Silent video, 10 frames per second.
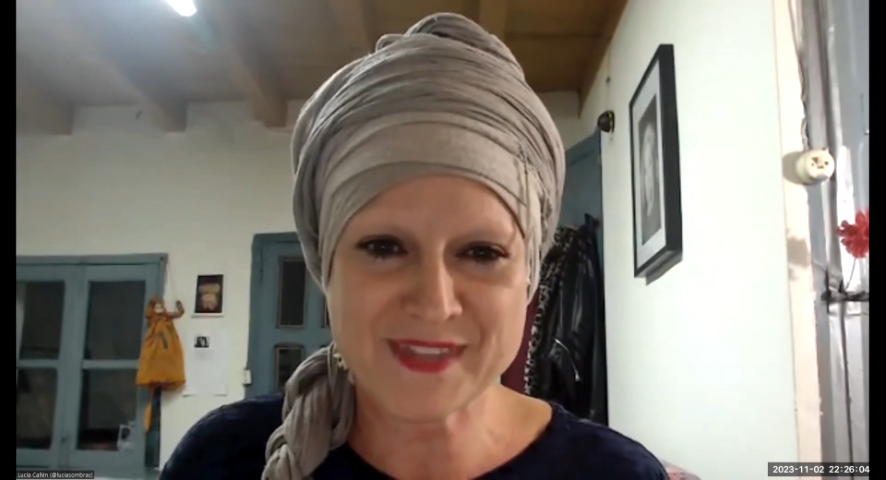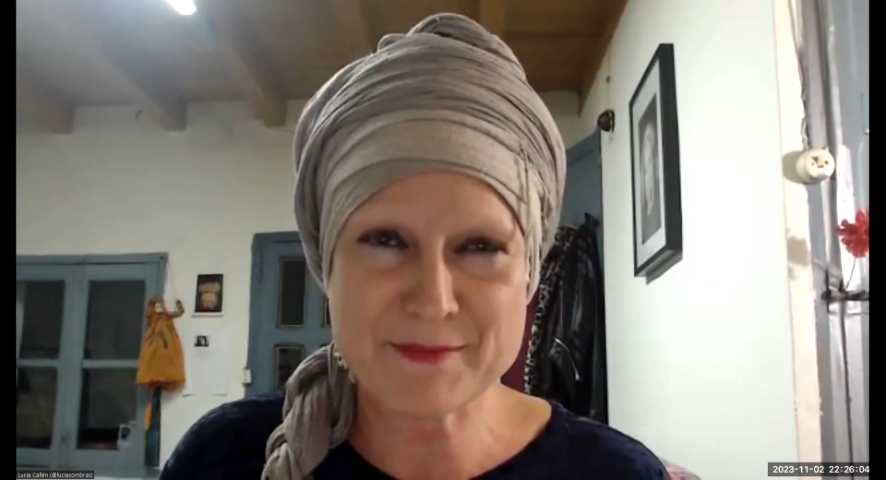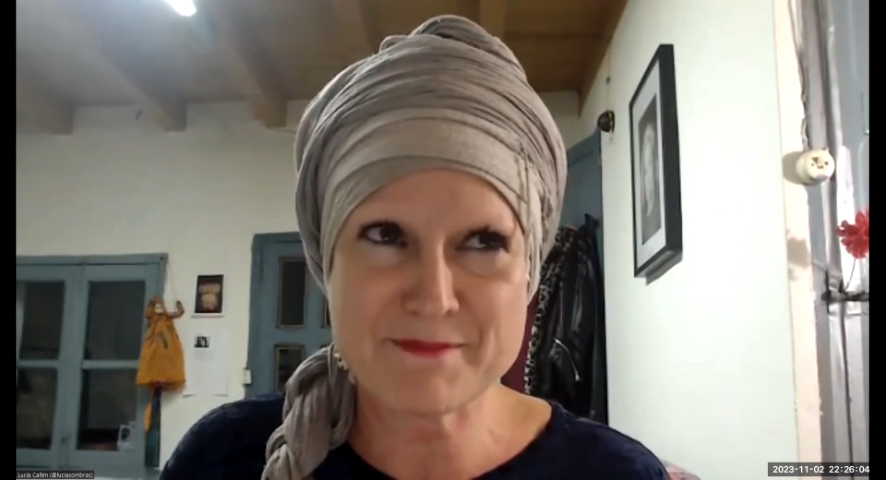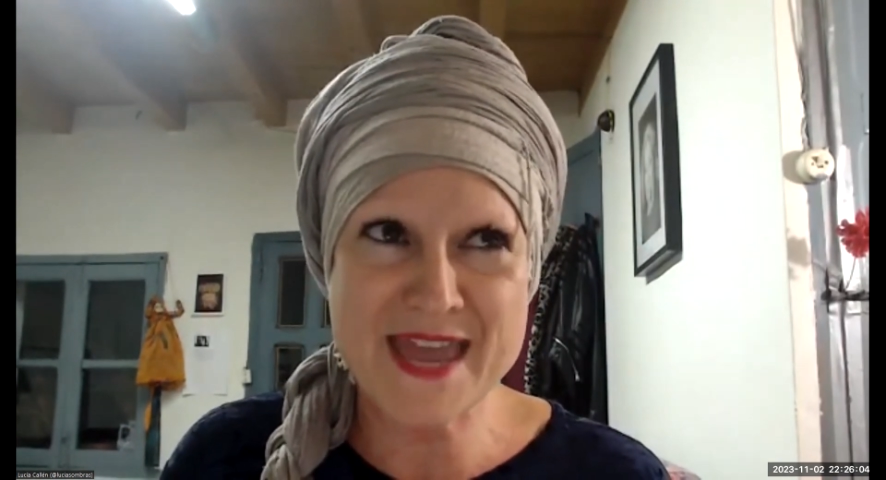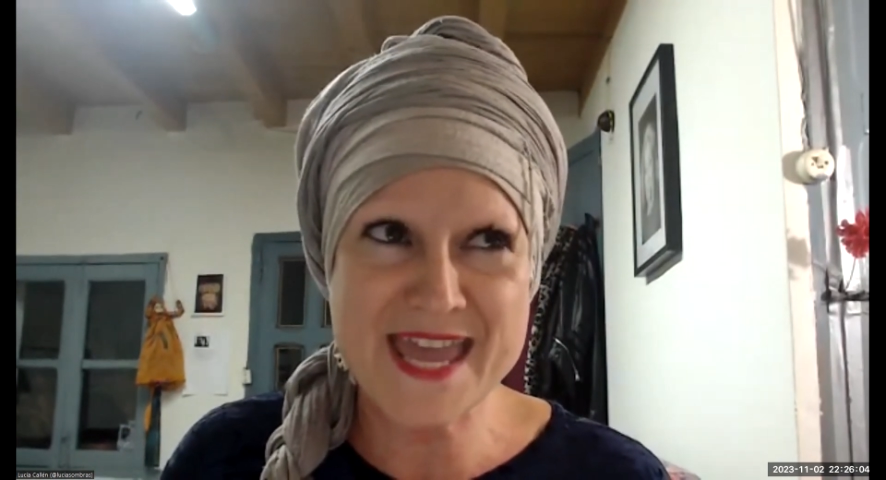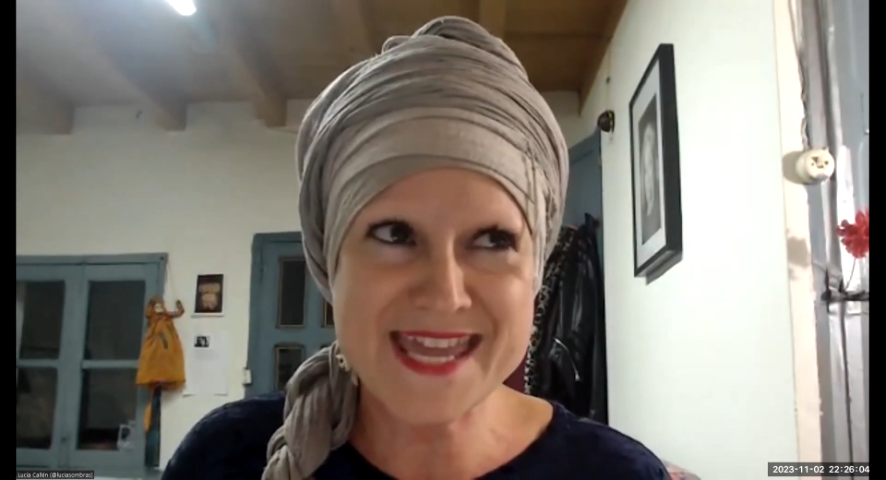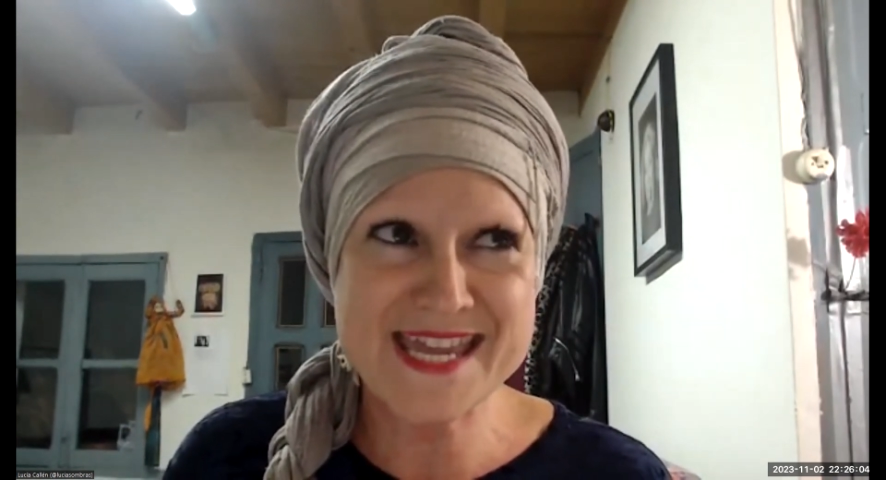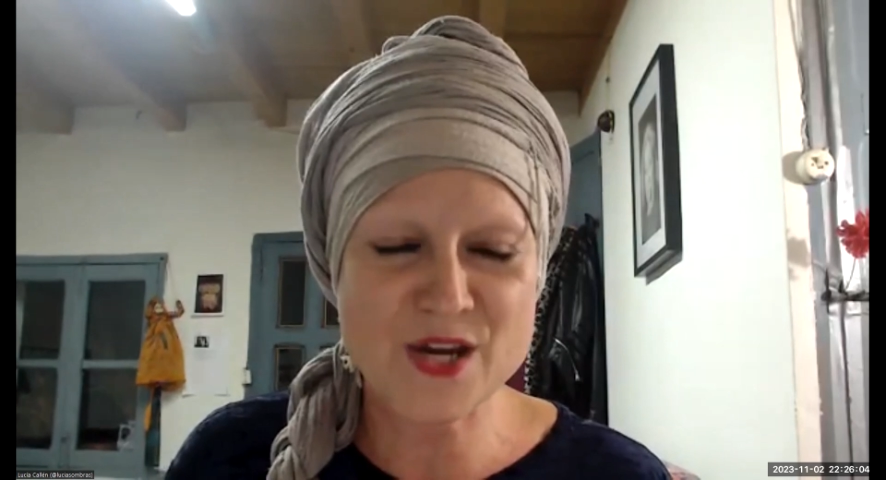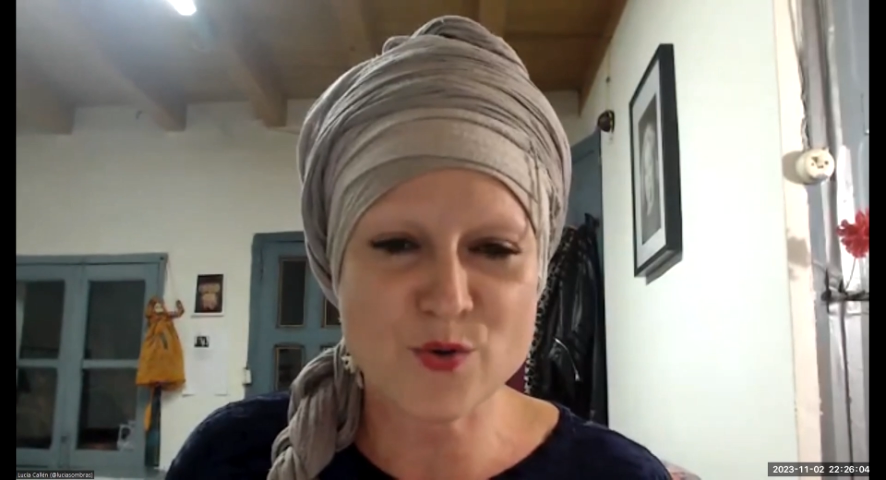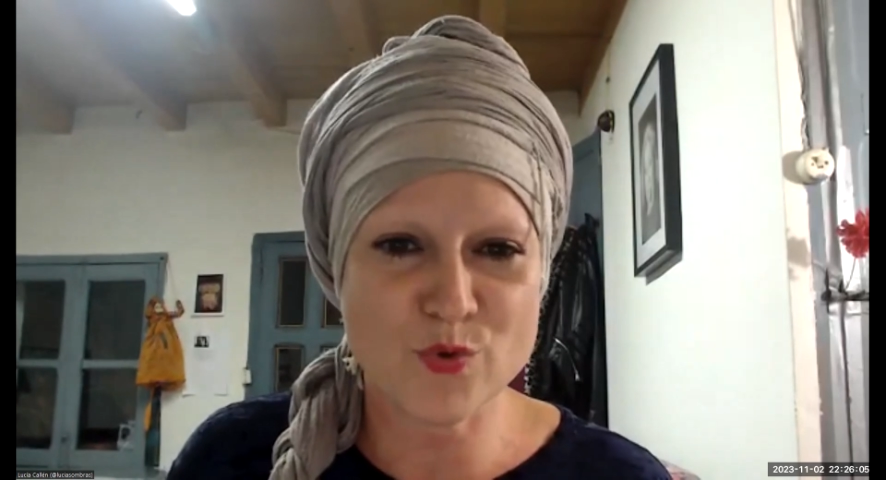
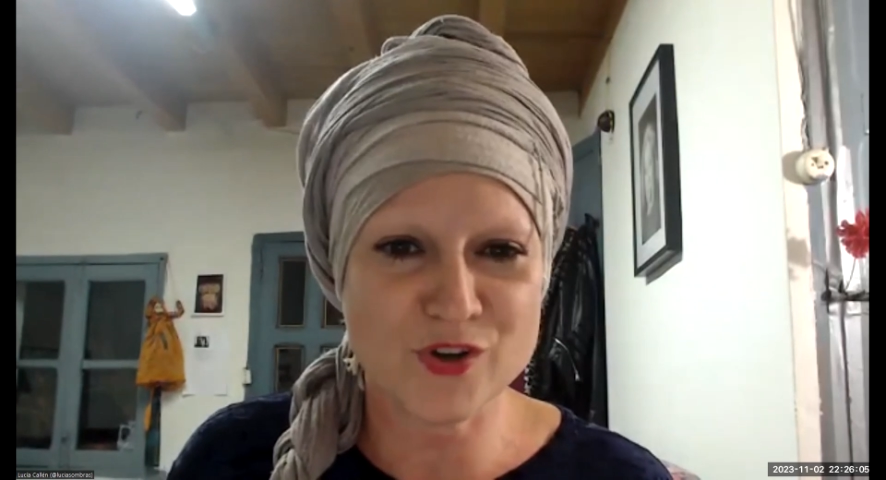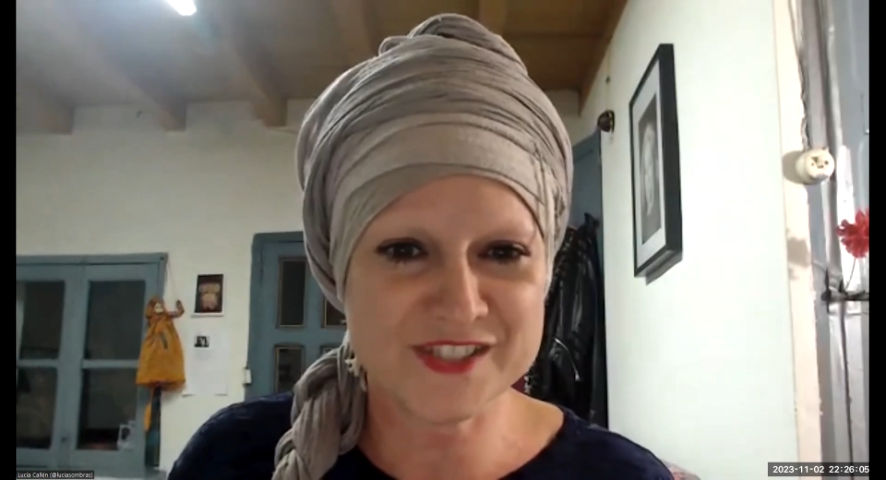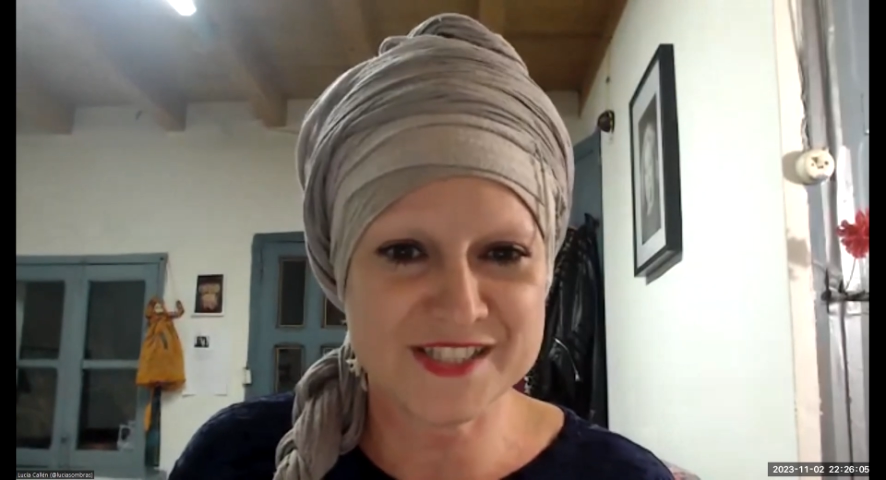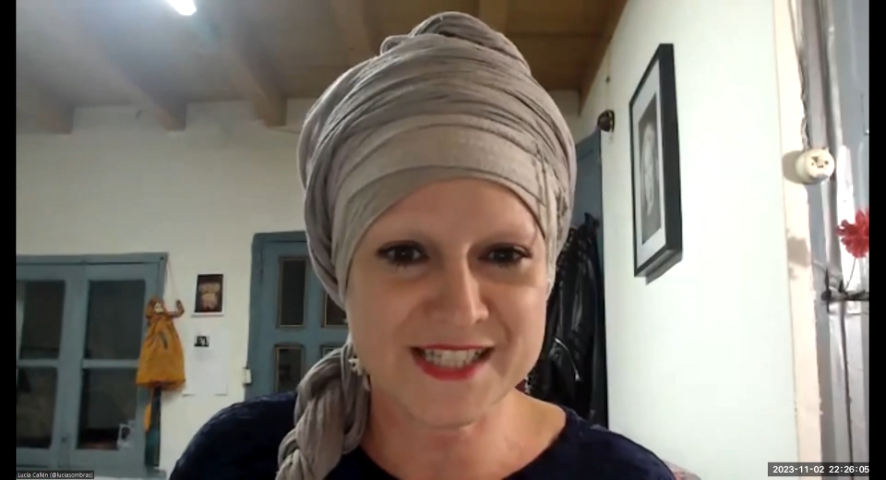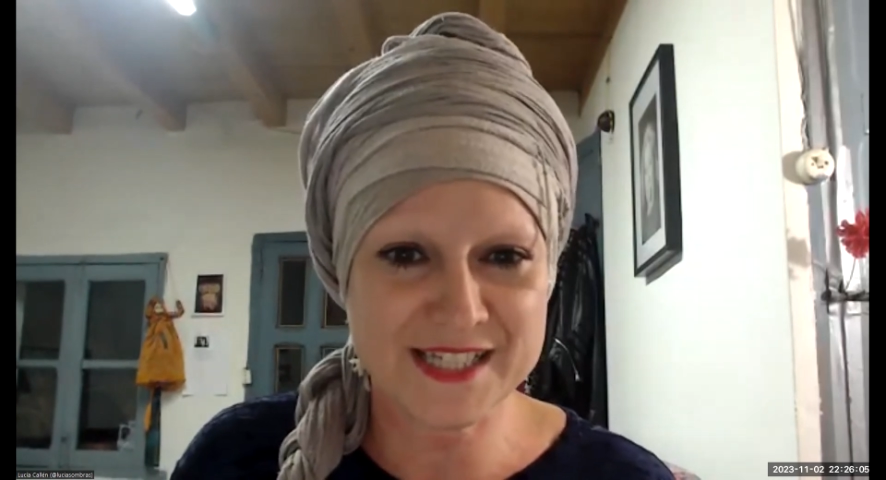make what